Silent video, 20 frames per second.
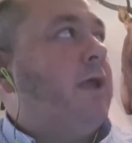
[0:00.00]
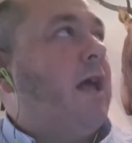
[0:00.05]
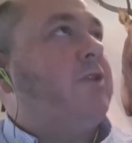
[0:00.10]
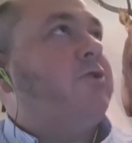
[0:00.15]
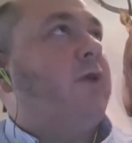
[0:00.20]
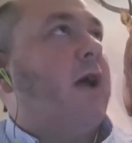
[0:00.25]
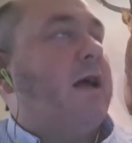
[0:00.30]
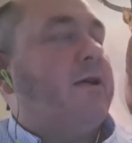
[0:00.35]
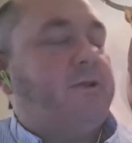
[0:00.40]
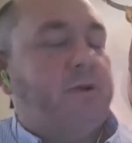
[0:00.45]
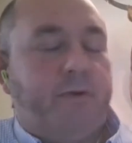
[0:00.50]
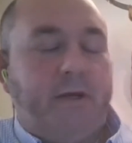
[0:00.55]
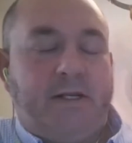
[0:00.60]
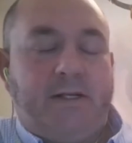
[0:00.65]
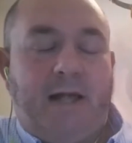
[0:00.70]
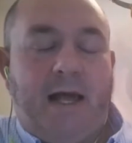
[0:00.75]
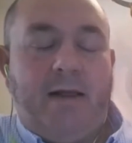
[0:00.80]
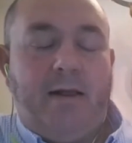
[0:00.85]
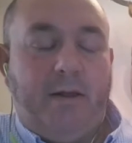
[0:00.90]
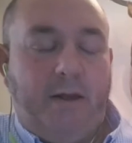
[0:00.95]
Natural gas is only
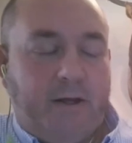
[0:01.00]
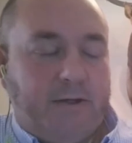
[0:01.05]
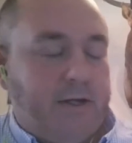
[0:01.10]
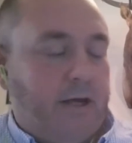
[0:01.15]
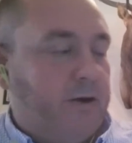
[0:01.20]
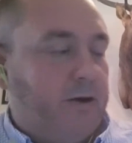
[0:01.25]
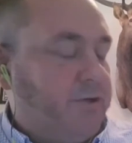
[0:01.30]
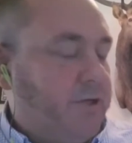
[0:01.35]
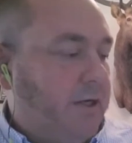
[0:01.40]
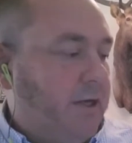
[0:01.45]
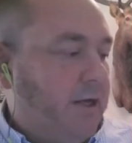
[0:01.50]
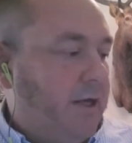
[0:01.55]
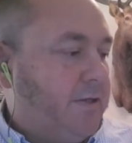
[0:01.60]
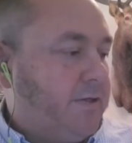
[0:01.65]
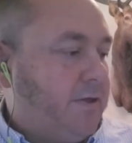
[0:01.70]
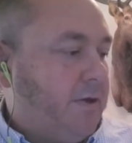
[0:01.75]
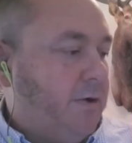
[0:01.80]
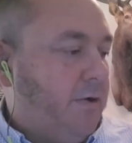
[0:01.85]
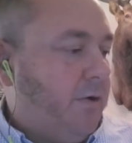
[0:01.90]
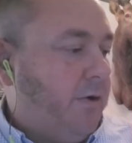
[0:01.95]
slightly less energy
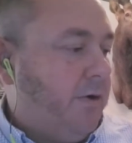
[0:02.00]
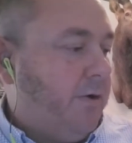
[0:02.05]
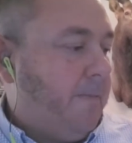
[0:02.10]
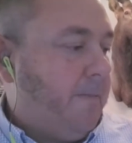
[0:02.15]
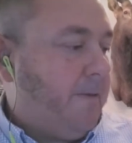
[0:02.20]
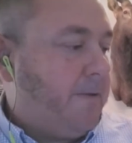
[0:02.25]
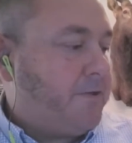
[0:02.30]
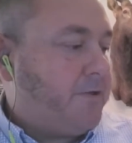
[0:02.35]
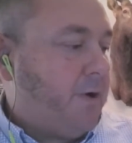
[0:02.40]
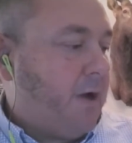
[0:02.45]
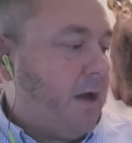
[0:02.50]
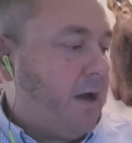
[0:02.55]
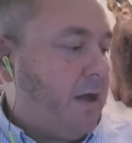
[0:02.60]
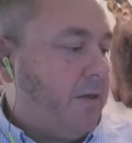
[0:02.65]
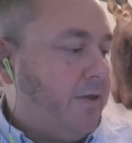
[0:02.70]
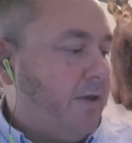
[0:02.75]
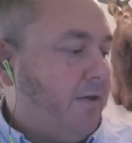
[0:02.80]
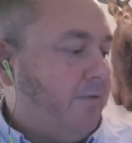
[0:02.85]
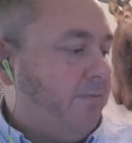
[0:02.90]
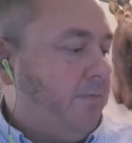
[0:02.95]
dense than oil. So
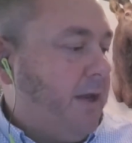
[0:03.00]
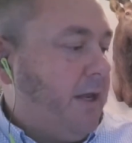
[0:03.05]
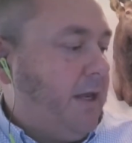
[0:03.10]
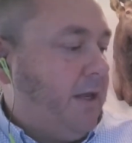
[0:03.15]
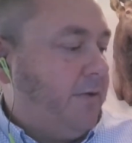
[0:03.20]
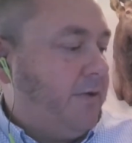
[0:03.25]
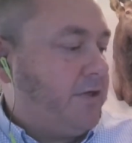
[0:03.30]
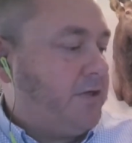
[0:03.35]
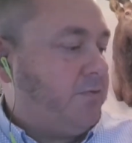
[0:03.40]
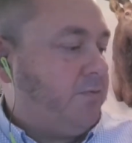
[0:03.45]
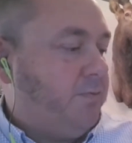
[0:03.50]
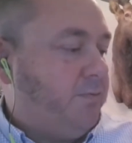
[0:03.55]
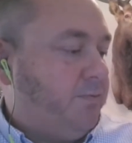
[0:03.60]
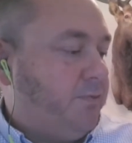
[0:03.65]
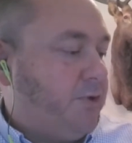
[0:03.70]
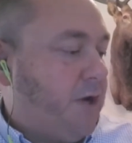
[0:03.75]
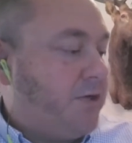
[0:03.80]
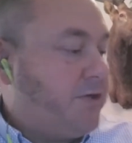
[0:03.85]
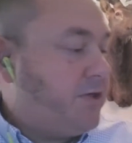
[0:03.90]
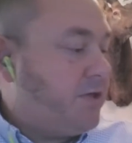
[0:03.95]
I think meeting this
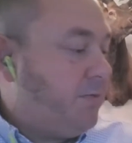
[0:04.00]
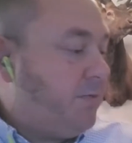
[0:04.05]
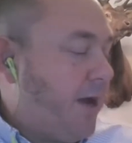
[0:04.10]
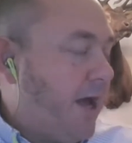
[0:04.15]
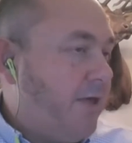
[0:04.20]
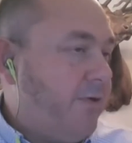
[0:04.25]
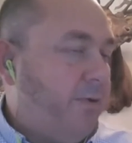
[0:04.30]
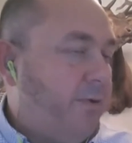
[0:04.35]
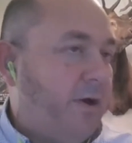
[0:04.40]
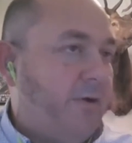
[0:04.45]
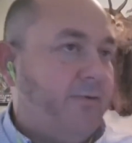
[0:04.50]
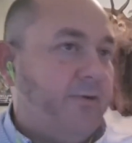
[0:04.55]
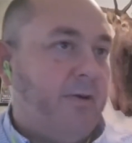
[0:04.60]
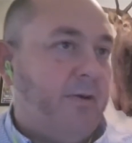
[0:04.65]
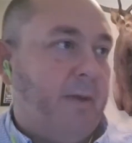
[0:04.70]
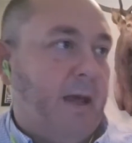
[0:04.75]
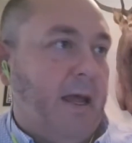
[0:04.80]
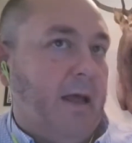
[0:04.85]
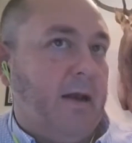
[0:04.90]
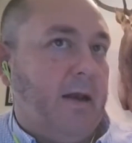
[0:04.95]
transition pathway for
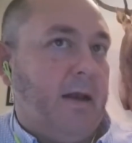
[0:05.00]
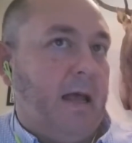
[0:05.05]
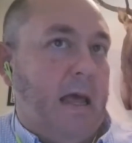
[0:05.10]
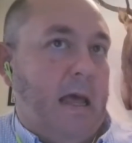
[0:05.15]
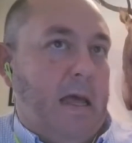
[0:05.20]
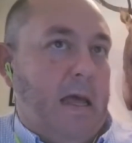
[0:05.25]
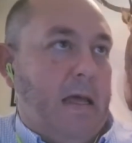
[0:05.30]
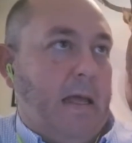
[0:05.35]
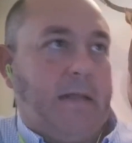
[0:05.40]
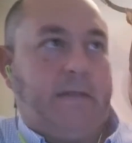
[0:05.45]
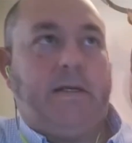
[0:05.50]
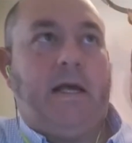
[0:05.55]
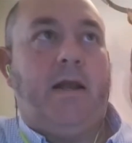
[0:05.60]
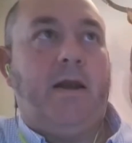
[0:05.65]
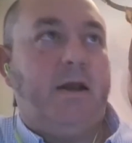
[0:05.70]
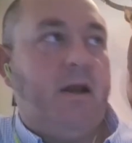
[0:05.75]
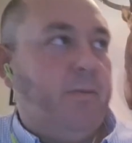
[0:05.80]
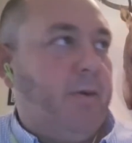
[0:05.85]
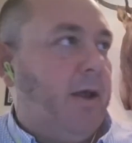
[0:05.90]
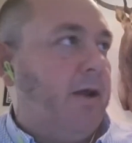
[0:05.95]
demand, it's
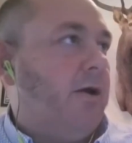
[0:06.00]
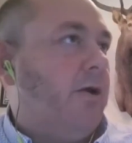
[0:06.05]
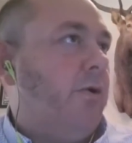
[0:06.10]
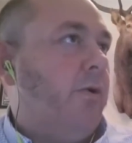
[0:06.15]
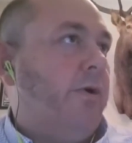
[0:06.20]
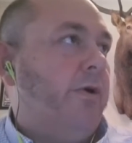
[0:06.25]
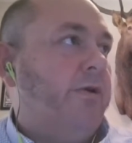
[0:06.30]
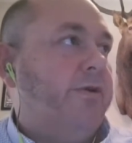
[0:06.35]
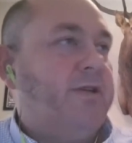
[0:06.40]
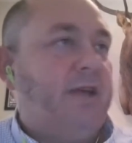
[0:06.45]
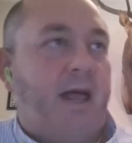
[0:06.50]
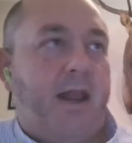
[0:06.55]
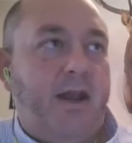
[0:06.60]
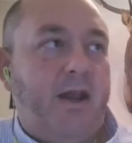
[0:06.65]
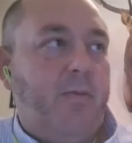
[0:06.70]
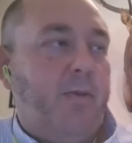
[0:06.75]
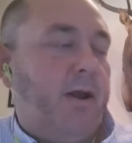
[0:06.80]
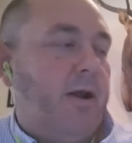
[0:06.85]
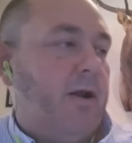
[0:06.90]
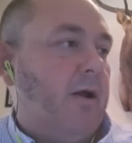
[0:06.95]
going to depend on oil. It's going
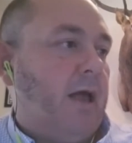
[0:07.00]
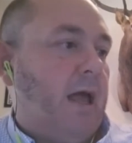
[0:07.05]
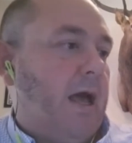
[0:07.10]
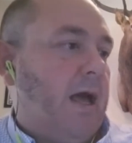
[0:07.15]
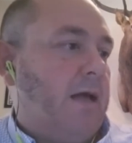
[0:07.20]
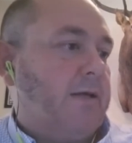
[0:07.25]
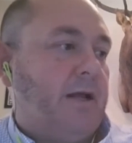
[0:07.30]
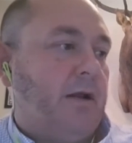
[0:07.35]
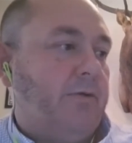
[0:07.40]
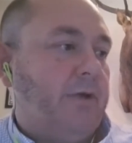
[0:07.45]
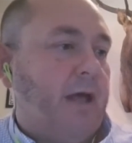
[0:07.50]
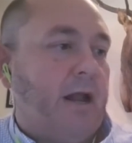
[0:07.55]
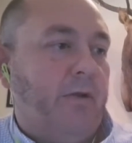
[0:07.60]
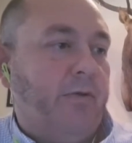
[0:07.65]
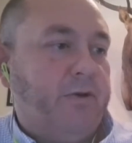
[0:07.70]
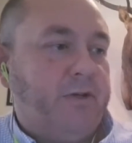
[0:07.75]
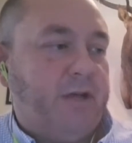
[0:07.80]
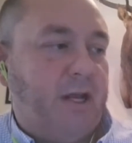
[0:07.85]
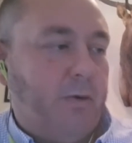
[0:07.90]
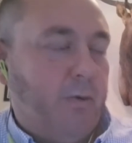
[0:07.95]
to depend on gas. I don't
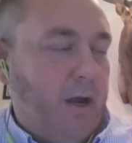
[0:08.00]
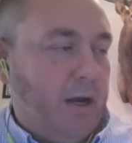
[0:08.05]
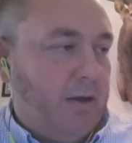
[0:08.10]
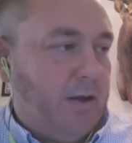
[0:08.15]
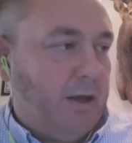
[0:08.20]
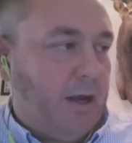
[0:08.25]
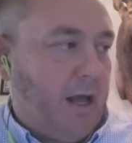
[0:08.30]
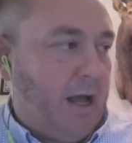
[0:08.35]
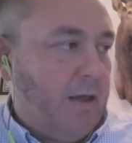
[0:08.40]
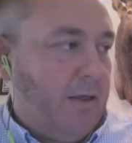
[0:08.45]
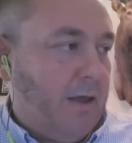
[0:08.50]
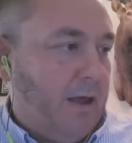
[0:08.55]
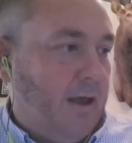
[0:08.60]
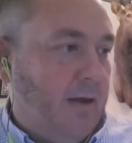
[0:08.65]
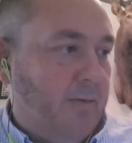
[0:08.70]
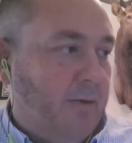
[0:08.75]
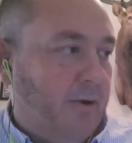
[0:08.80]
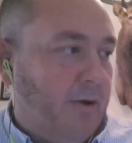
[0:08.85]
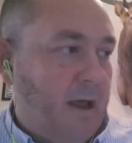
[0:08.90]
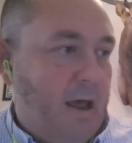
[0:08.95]
think there's any way to deny
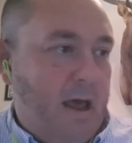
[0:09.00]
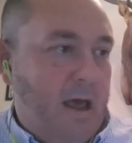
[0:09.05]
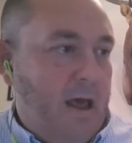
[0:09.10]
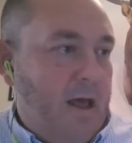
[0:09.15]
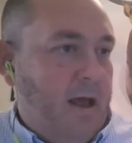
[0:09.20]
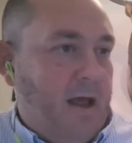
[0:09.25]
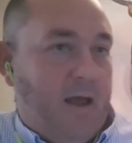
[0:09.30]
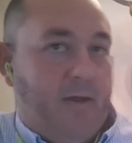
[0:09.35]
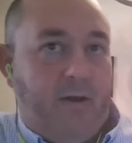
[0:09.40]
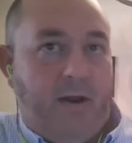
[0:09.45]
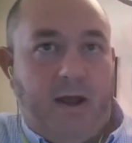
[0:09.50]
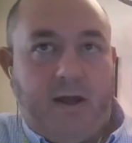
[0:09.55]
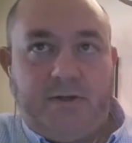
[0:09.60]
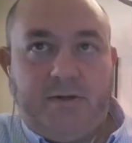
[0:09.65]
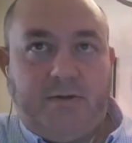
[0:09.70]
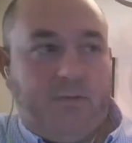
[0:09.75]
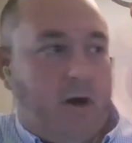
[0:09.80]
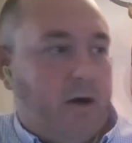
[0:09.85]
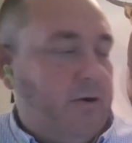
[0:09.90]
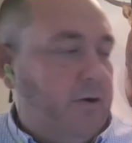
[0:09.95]
that. But in the
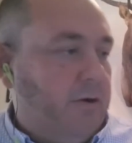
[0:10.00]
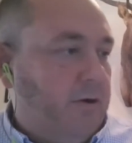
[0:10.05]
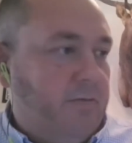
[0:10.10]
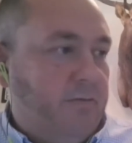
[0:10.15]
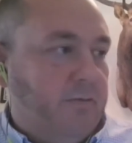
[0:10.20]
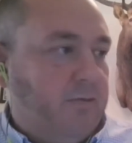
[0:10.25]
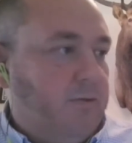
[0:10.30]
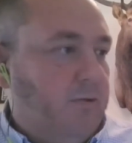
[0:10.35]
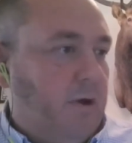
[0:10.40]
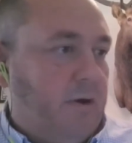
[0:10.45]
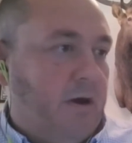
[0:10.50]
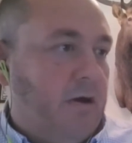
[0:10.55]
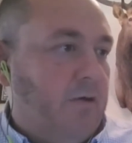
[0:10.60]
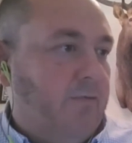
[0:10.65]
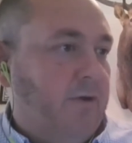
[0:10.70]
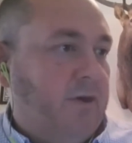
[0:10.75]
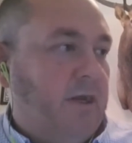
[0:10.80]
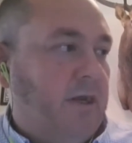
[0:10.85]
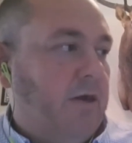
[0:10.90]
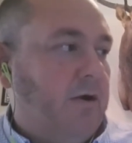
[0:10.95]
next
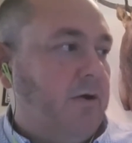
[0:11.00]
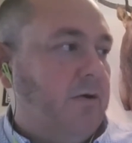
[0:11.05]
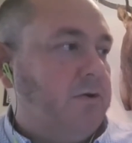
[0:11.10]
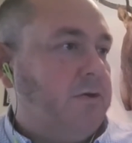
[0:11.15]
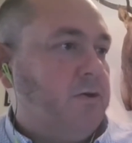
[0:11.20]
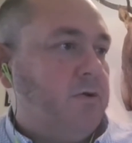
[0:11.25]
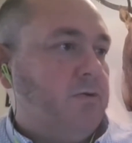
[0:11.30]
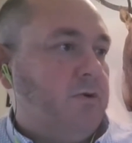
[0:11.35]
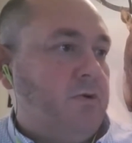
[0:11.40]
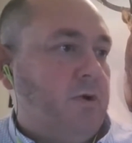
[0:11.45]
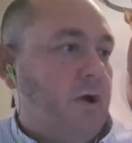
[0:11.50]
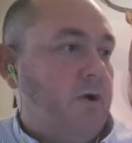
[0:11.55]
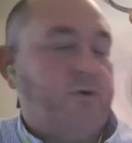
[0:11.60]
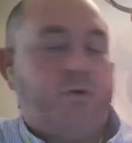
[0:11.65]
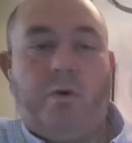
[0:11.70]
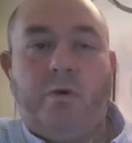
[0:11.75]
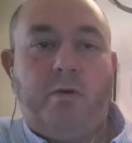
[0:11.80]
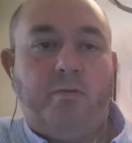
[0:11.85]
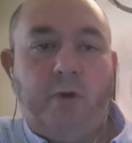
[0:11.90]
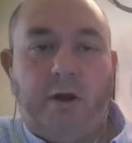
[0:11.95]
150 years, who
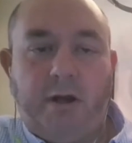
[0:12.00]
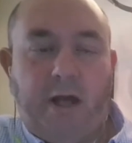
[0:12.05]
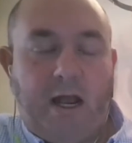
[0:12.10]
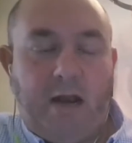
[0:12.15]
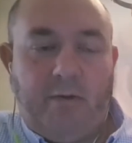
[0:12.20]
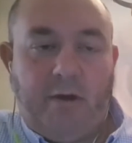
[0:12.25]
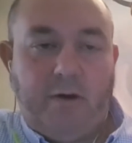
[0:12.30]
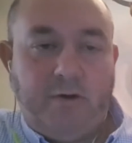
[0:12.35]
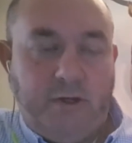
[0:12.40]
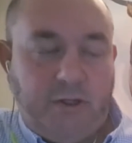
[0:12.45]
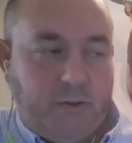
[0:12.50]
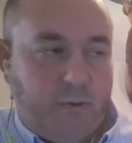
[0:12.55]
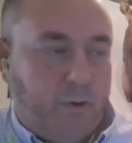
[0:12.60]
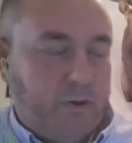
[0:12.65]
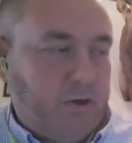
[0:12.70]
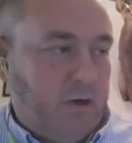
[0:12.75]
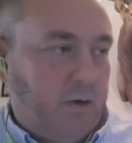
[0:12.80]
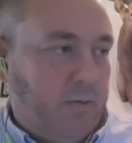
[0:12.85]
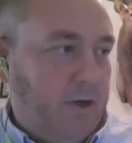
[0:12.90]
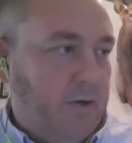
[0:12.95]
knows what kind of energy
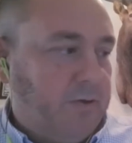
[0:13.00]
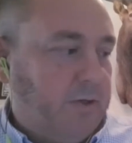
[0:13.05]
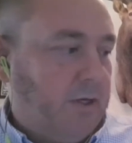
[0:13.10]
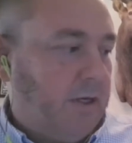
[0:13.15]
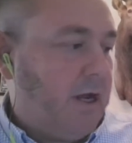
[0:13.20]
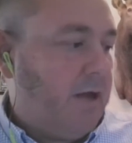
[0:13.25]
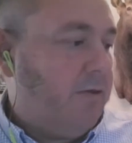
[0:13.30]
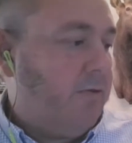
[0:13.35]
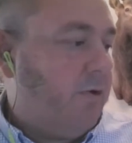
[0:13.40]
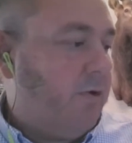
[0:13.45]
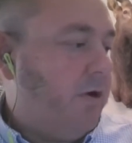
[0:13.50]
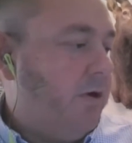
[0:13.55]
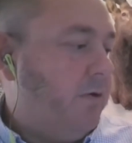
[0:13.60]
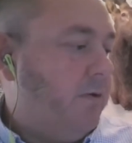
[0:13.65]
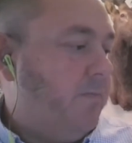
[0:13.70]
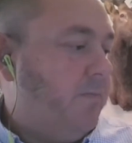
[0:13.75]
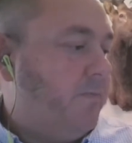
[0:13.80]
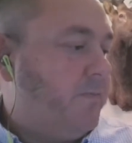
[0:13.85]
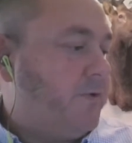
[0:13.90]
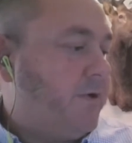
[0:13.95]
source you're going to be using down the road.